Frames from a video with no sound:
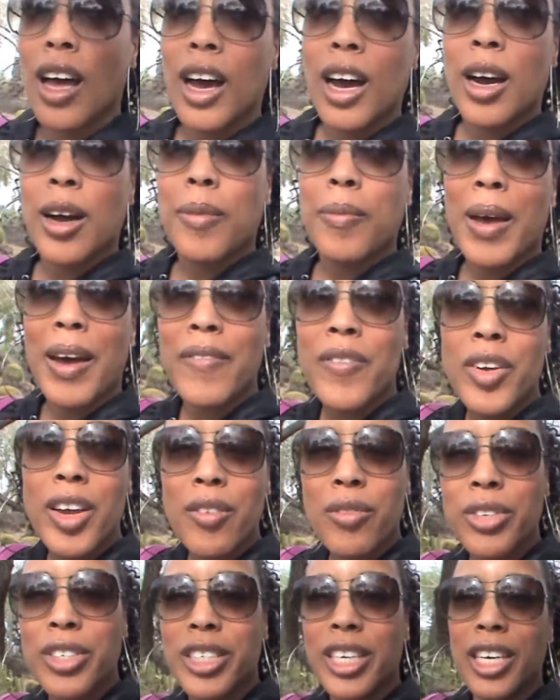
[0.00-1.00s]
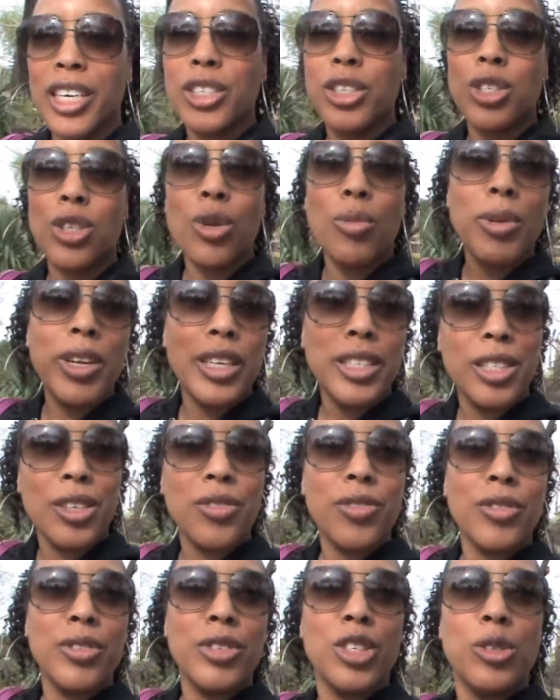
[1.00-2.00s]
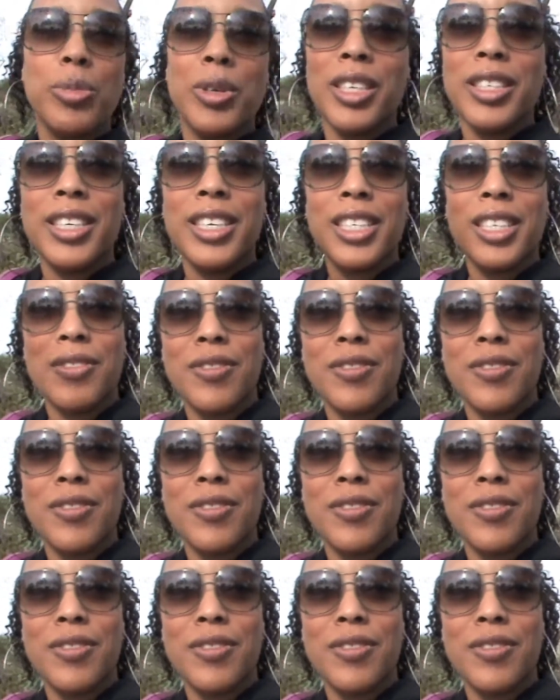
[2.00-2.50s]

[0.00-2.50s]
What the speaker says: I've never seen so many different species